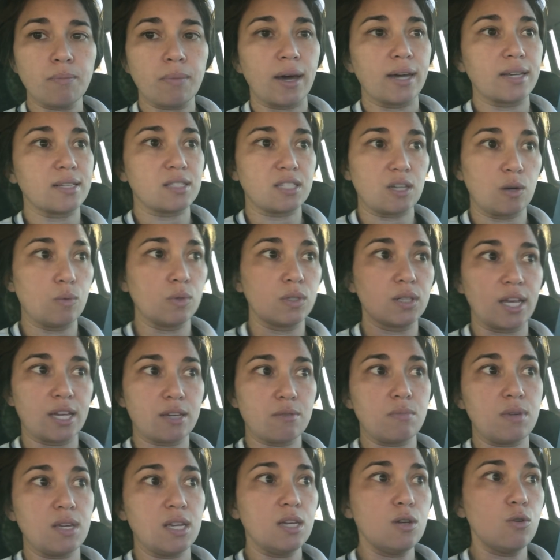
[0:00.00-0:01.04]
by someone
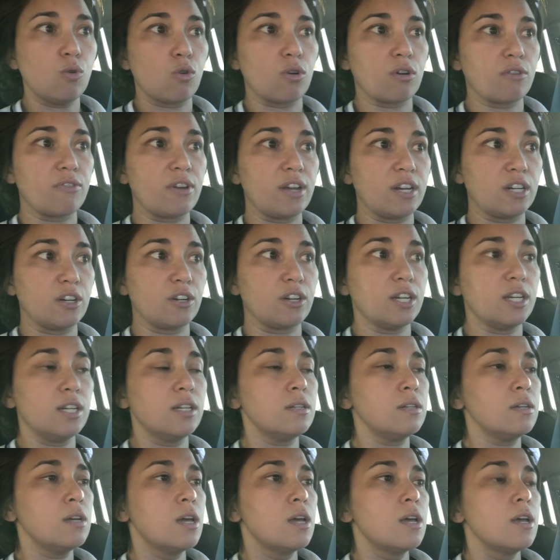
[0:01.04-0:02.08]
like me or a
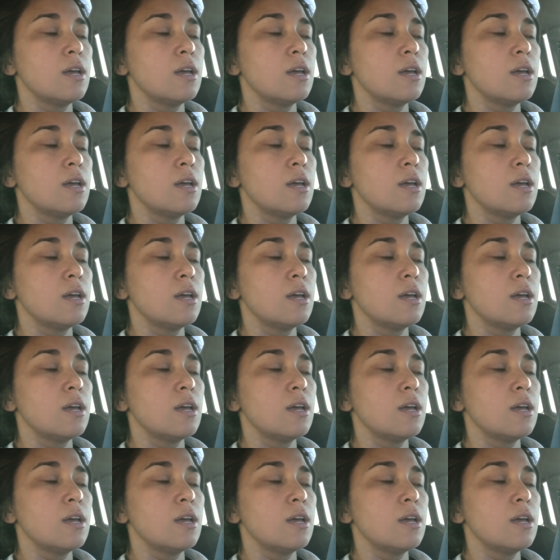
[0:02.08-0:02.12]
veterinarian.